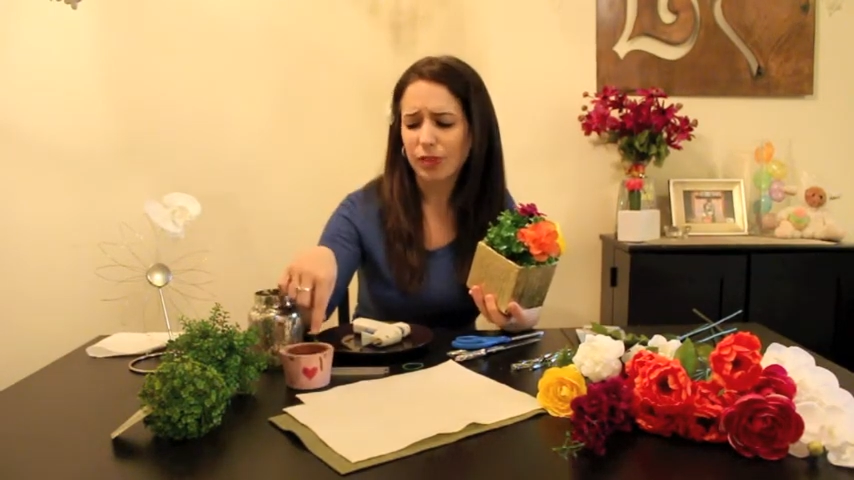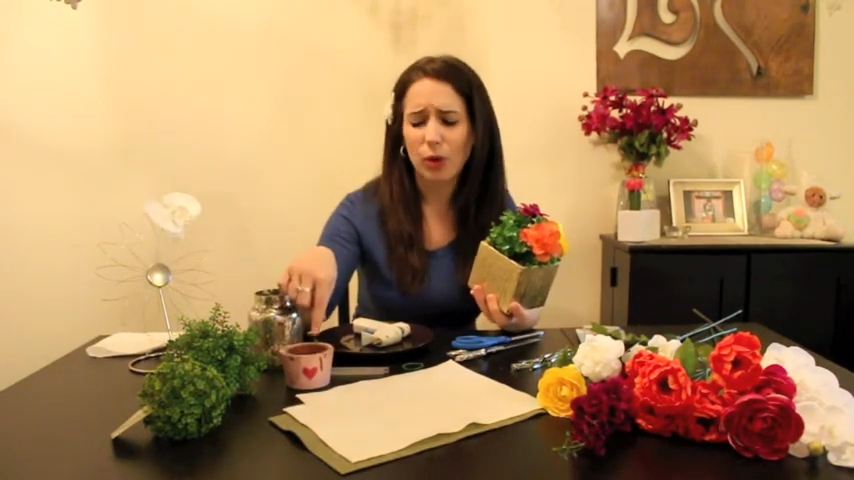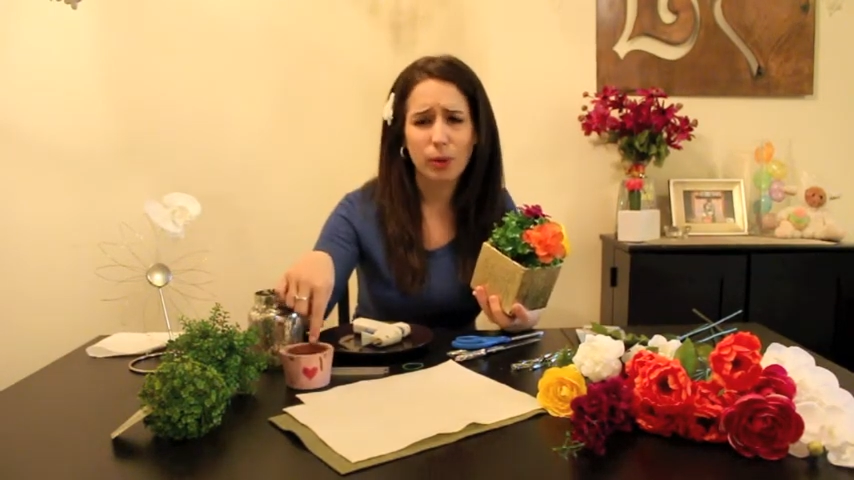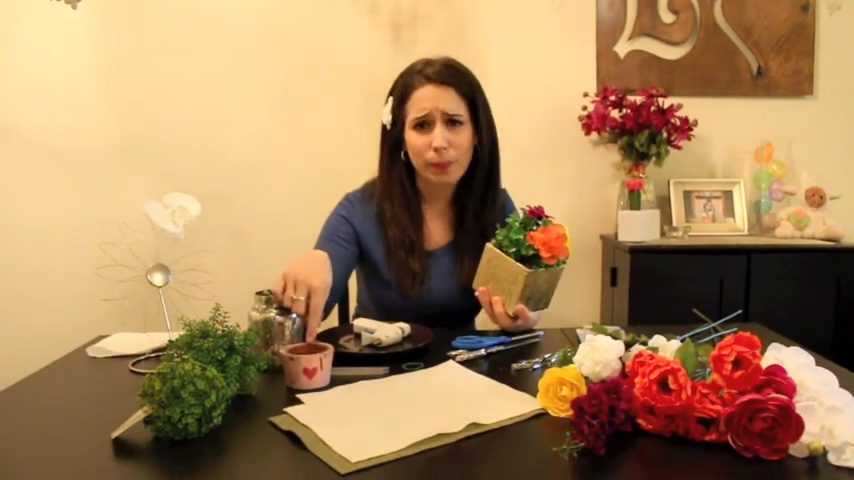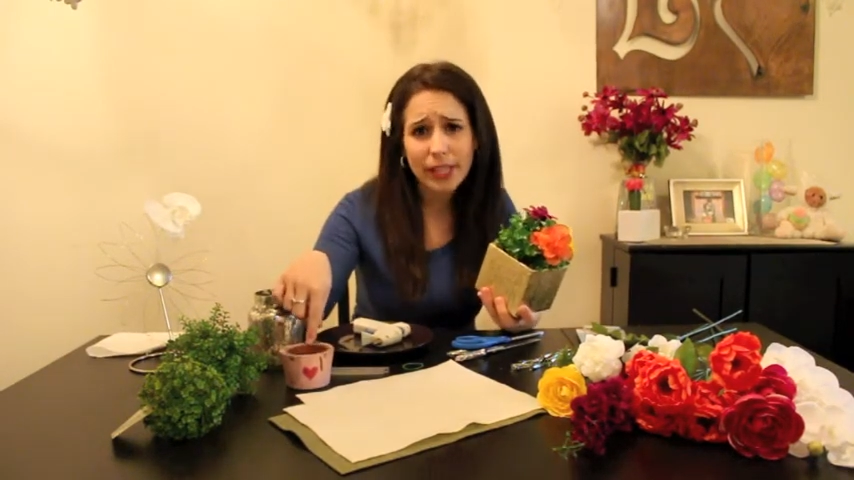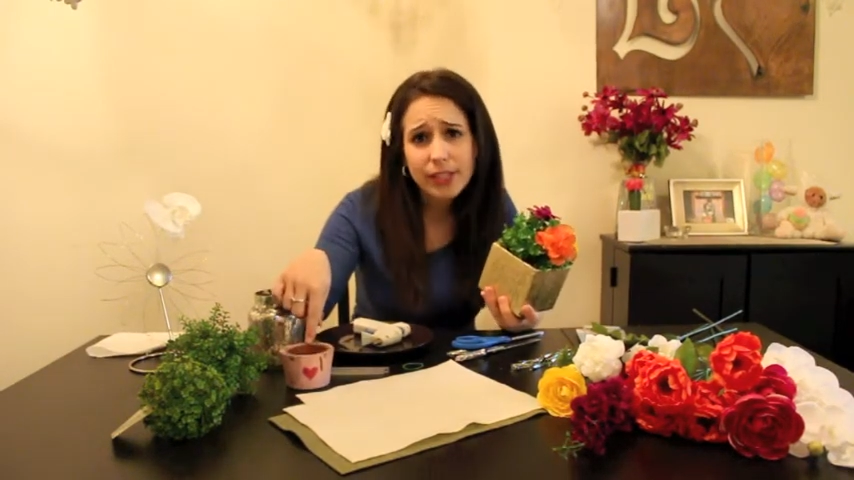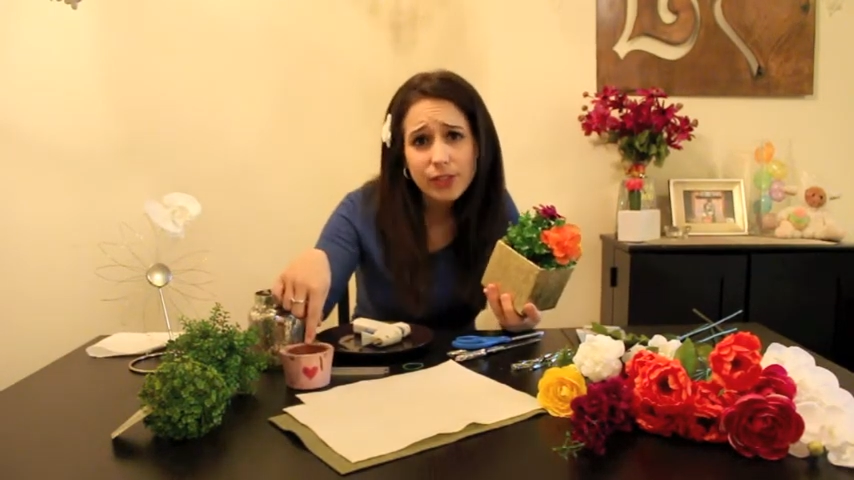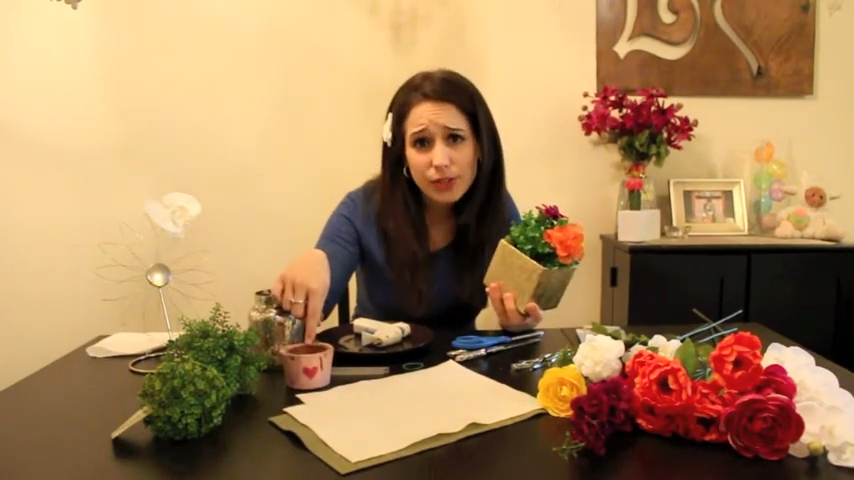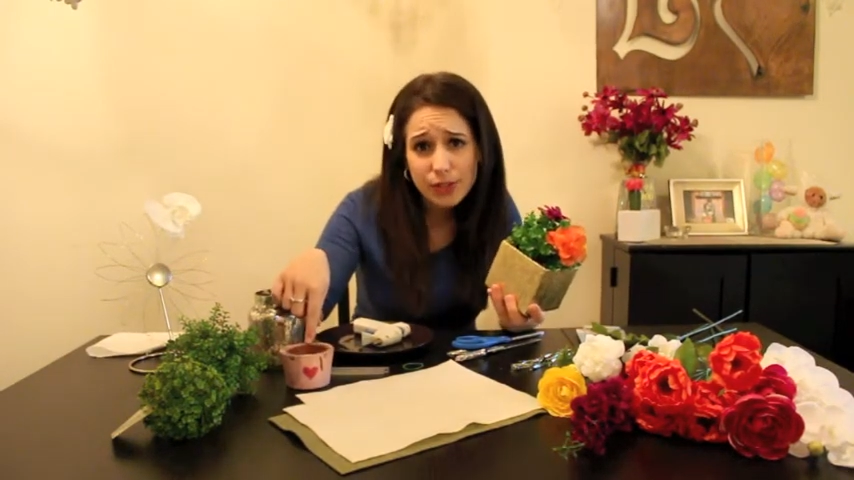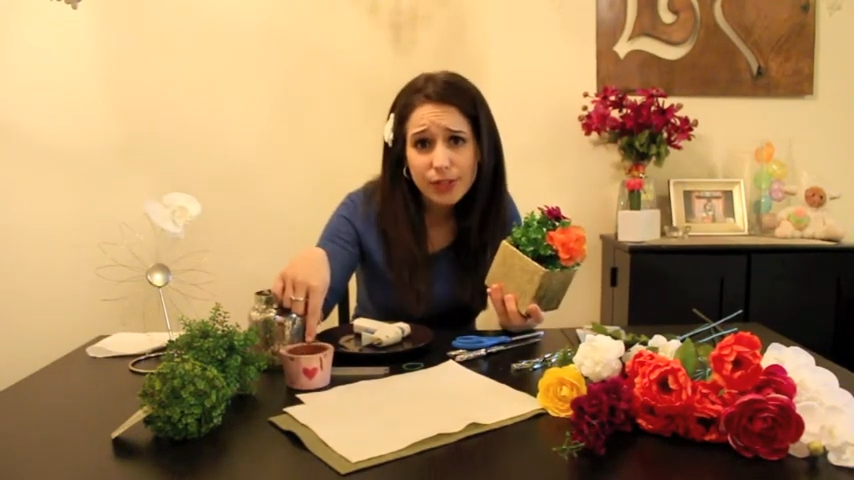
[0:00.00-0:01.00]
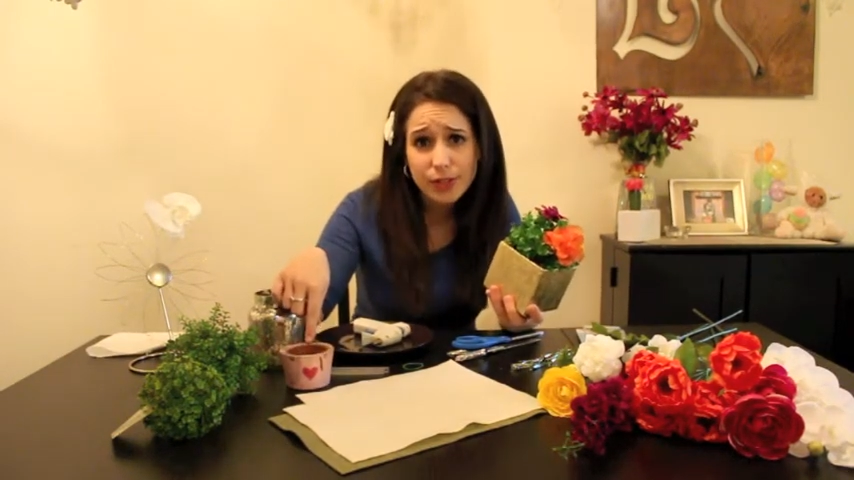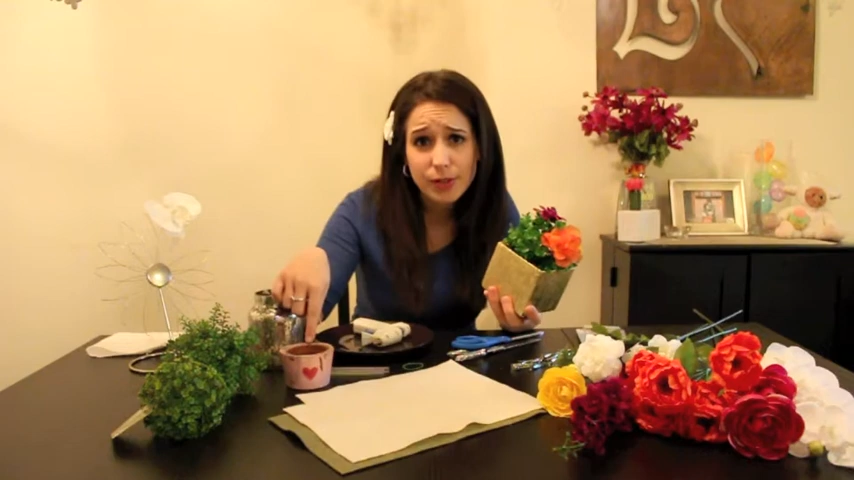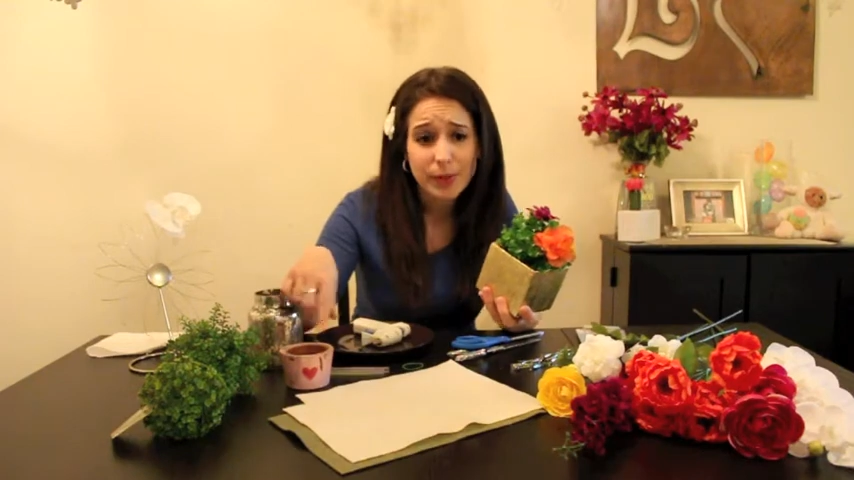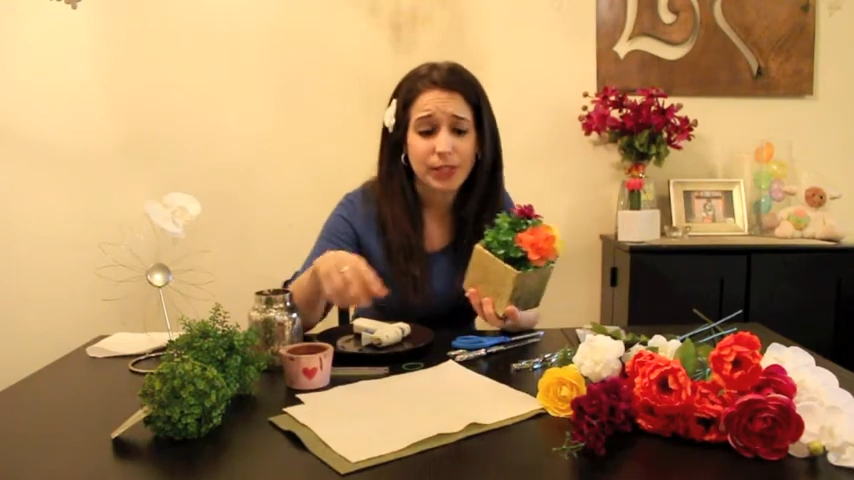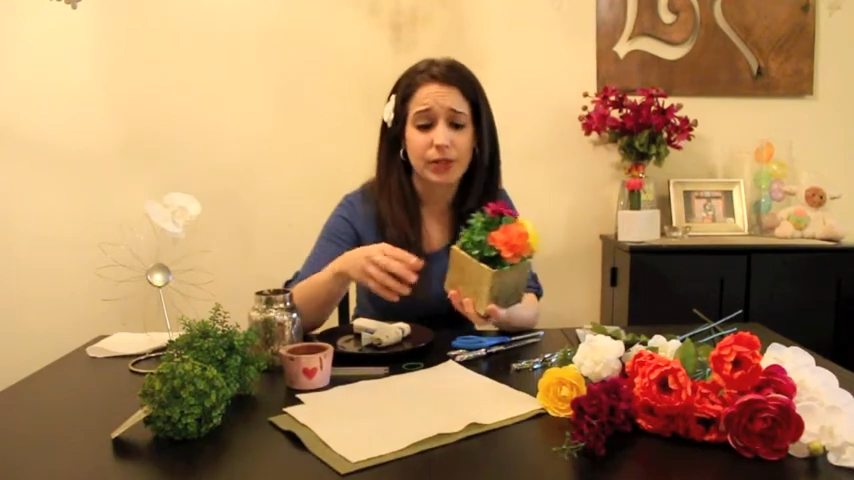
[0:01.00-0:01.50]
or planters, excuse
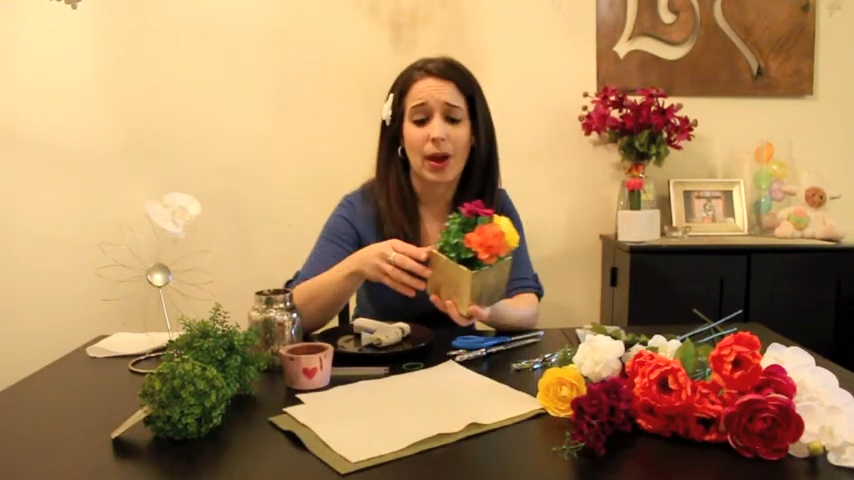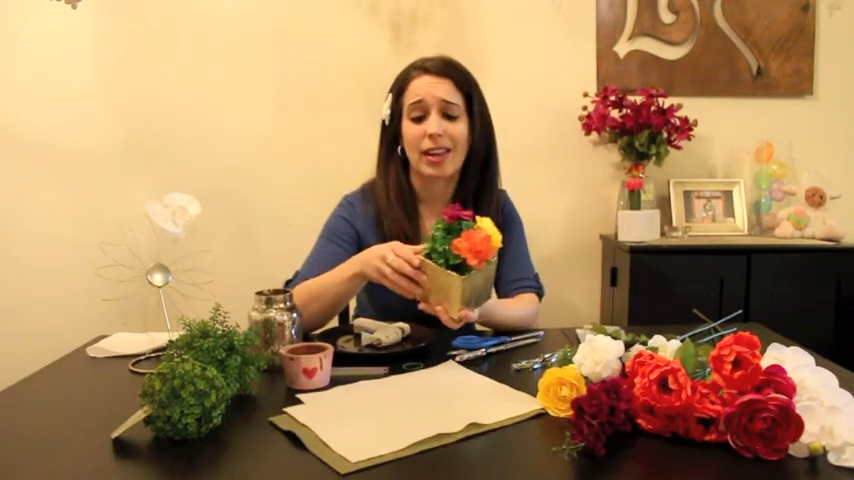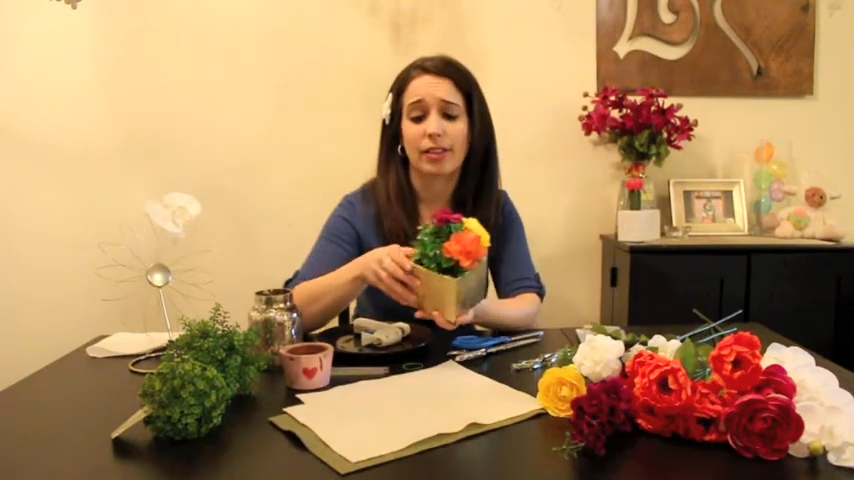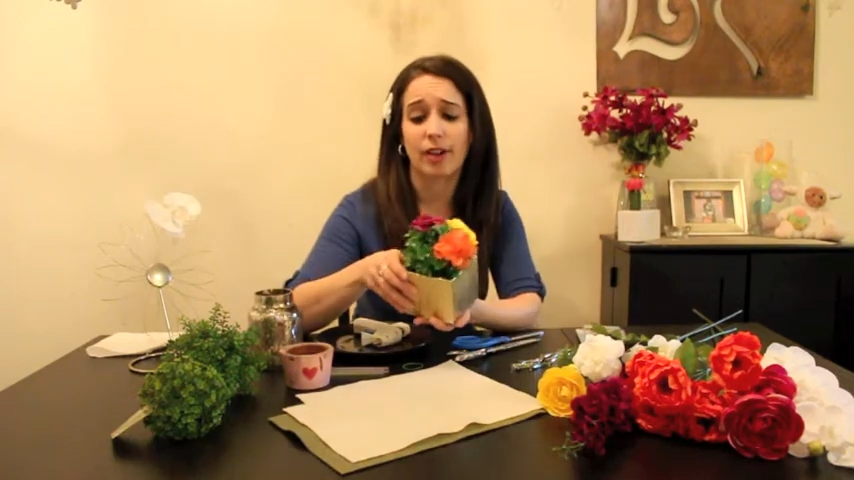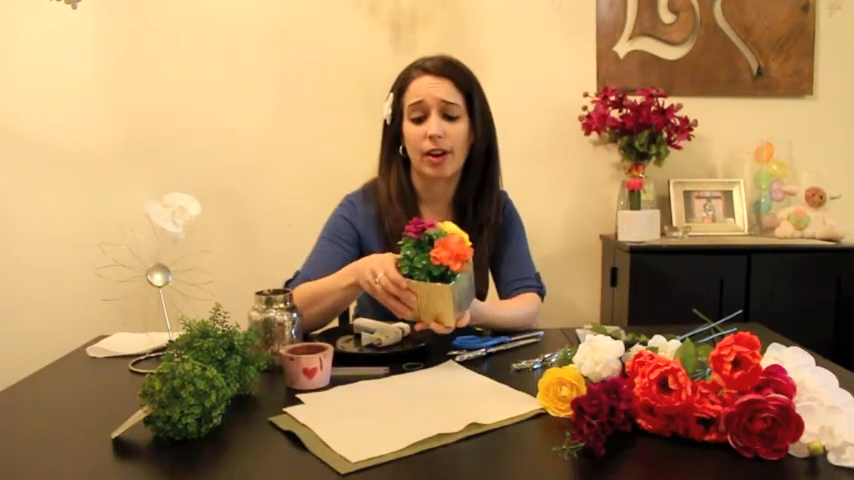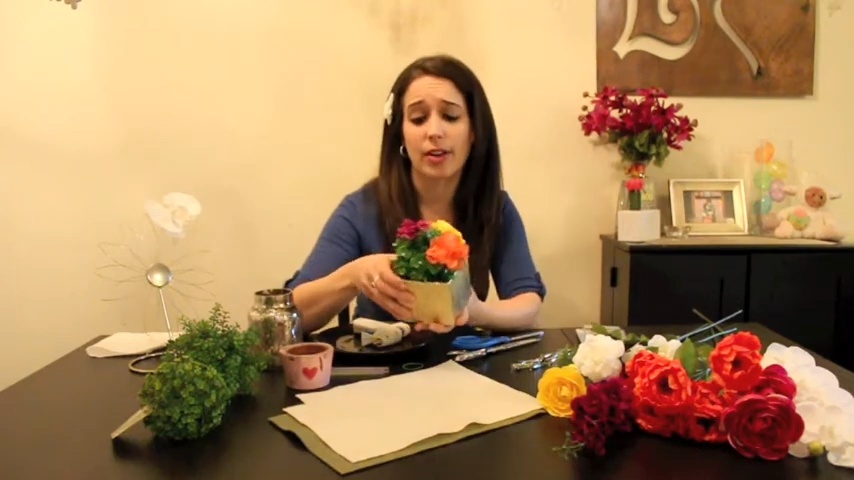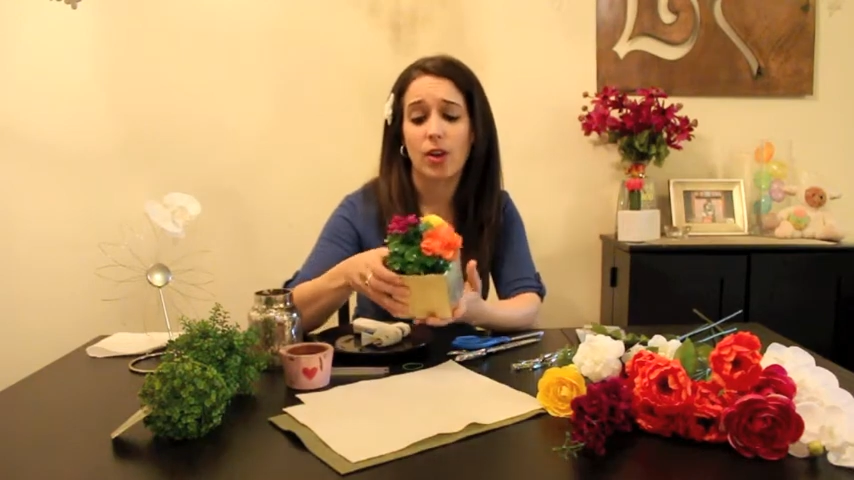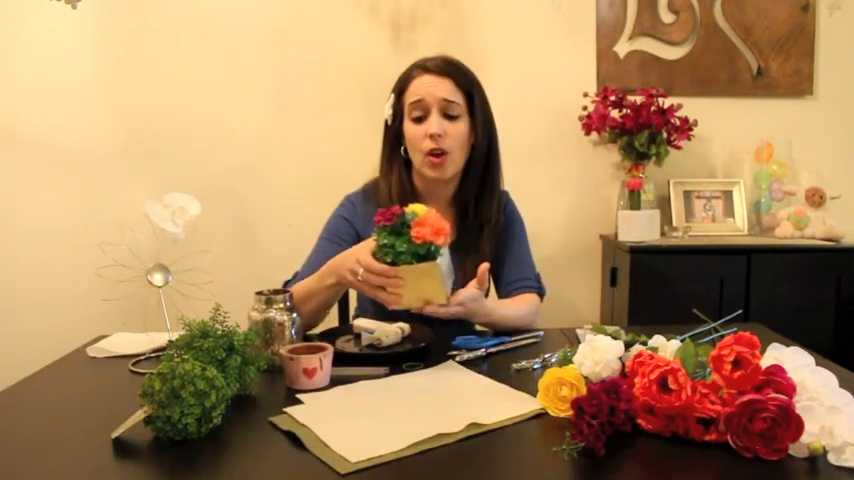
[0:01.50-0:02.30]
me, so I thought,